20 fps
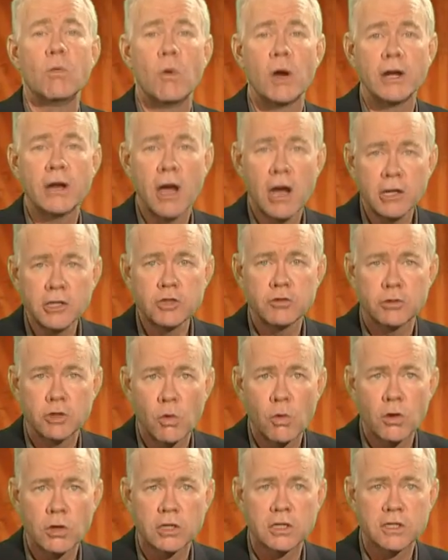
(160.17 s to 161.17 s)
100
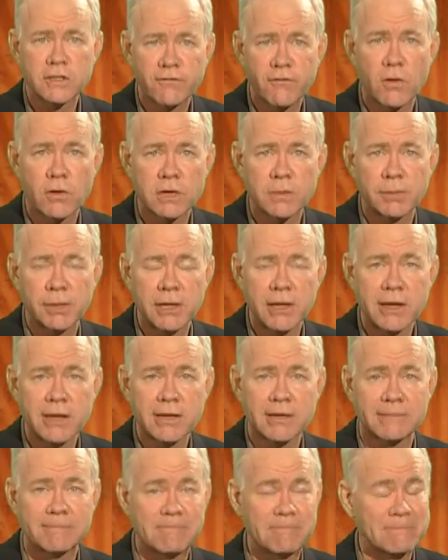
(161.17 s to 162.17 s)
orders for the
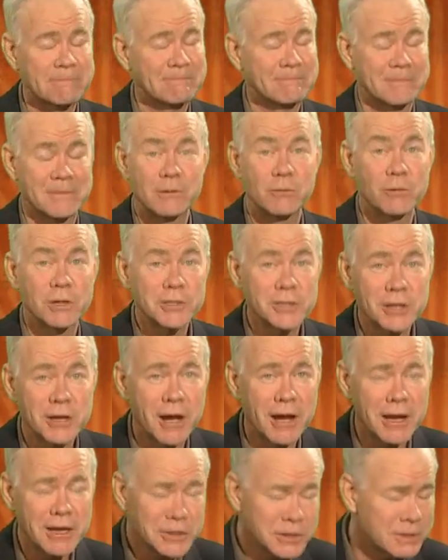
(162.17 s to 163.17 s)
plane. What's it
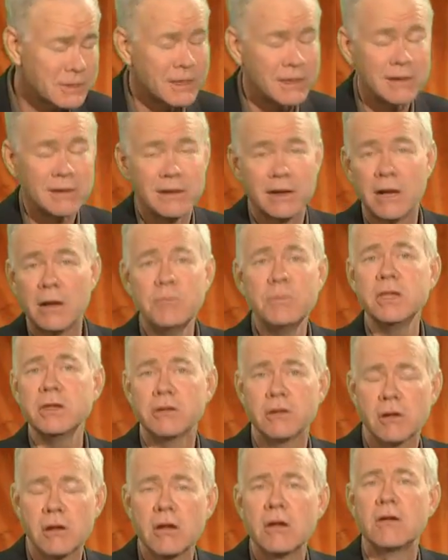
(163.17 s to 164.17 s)
cost? A
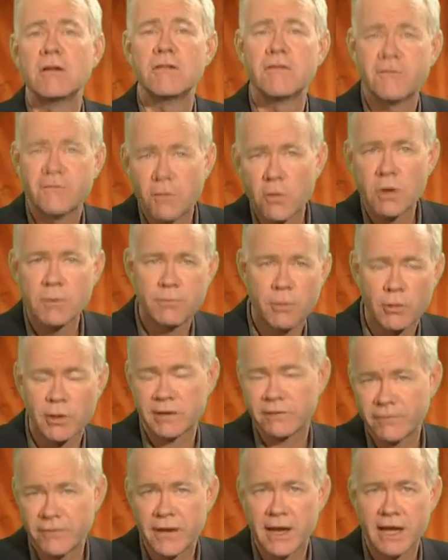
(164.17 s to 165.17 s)
mere
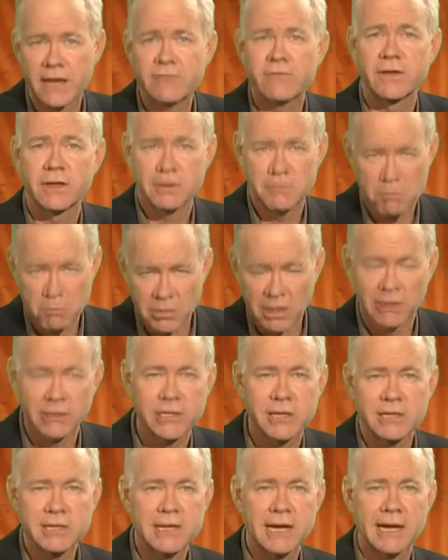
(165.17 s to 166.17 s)
$4.5
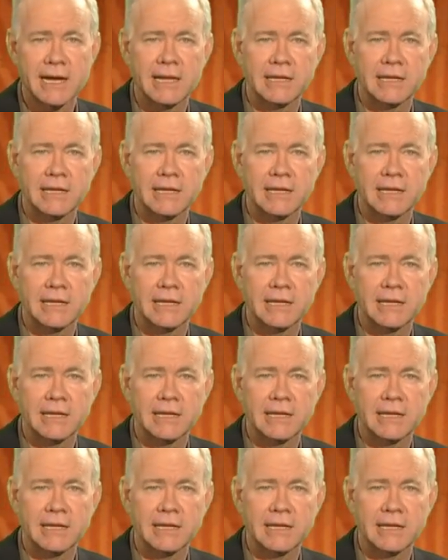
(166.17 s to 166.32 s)
million.